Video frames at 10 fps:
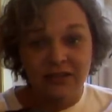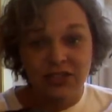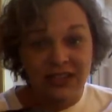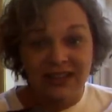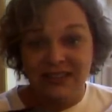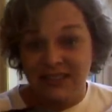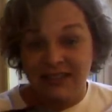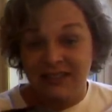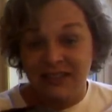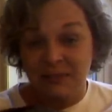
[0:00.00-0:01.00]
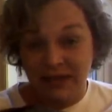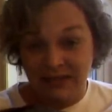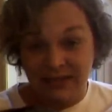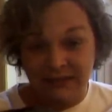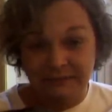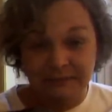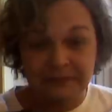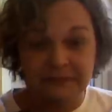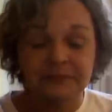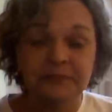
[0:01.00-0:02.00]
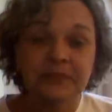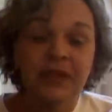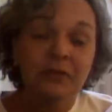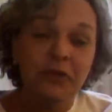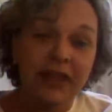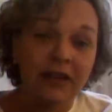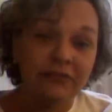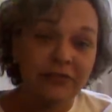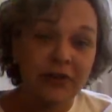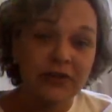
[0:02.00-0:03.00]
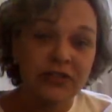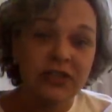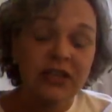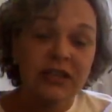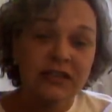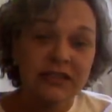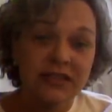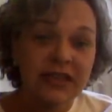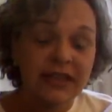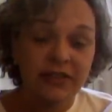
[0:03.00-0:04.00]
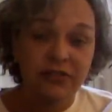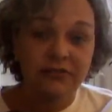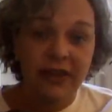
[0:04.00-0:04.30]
GI stasis medicine without first seeing your